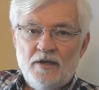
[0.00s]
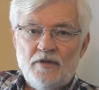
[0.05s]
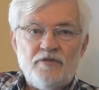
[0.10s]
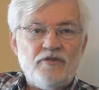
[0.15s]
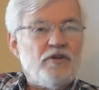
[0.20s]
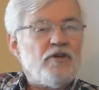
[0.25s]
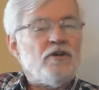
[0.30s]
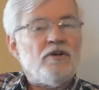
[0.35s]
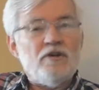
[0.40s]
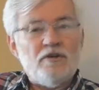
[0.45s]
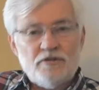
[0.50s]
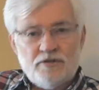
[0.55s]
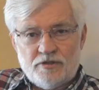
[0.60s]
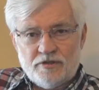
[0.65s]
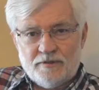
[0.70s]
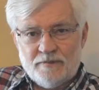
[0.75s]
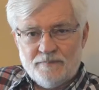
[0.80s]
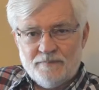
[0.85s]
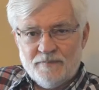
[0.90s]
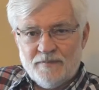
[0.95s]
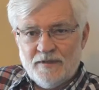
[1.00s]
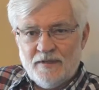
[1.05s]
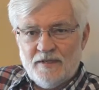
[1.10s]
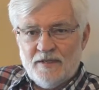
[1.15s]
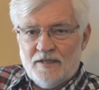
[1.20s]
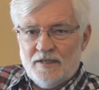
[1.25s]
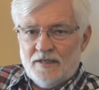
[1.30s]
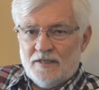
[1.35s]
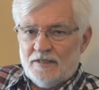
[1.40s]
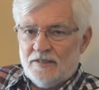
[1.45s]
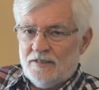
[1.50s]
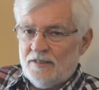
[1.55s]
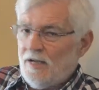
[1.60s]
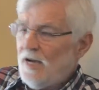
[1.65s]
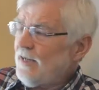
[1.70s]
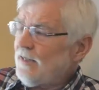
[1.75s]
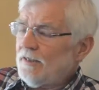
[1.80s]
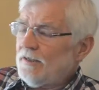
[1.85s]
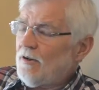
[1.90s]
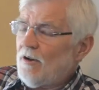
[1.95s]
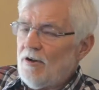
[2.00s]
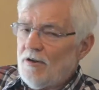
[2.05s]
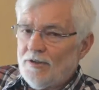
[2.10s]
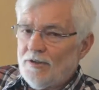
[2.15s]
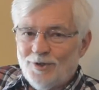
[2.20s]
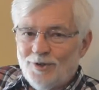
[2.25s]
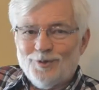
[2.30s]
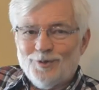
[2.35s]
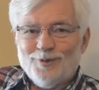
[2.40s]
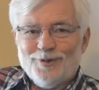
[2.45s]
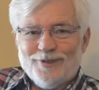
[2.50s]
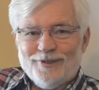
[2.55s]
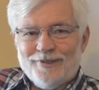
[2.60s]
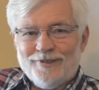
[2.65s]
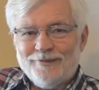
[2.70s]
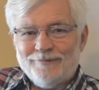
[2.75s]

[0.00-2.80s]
The earth, not at all holy.